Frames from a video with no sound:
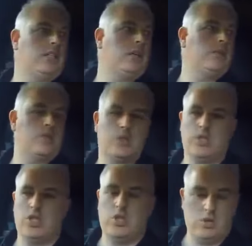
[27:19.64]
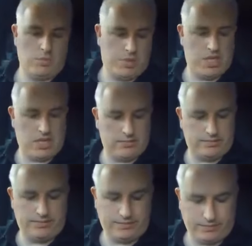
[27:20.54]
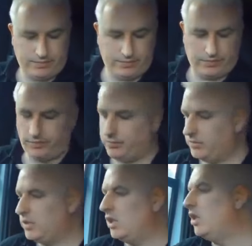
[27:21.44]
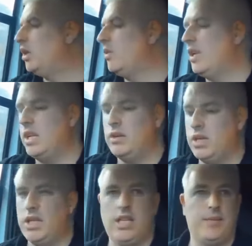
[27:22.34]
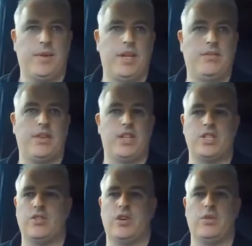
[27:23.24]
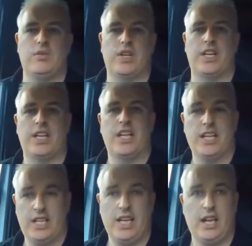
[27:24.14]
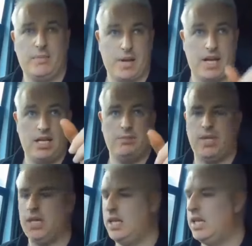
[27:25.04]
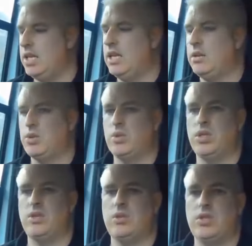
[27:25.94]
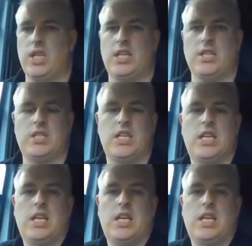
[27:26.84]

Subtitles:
So I'm just going to stop here. I'm going to go in there, I'm going to give him grief for this truck over here behind me. I'll show you in 2 seconds.